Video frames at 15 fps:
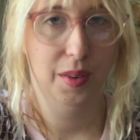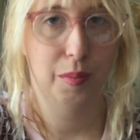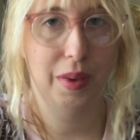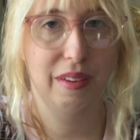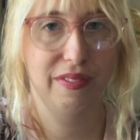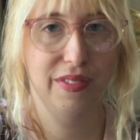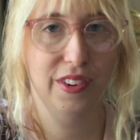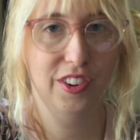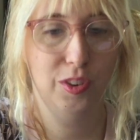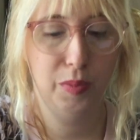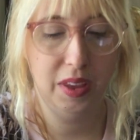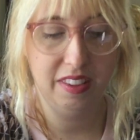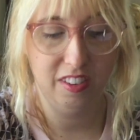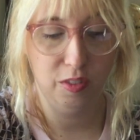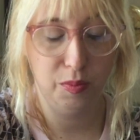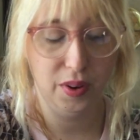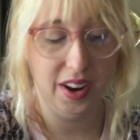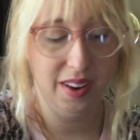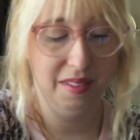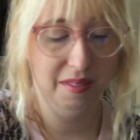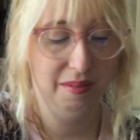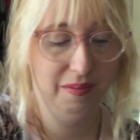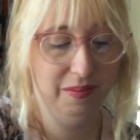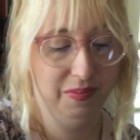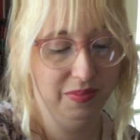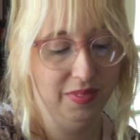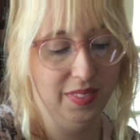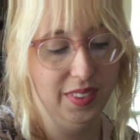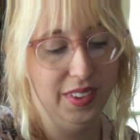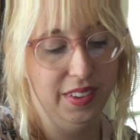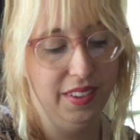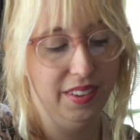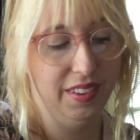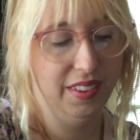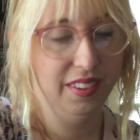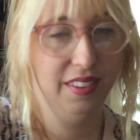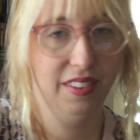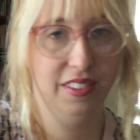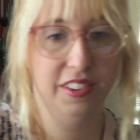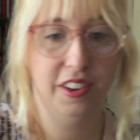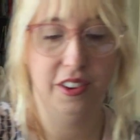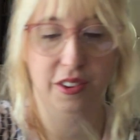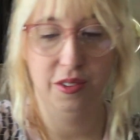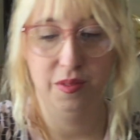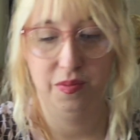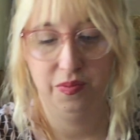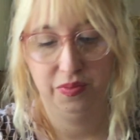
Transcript: my first piece of bread. So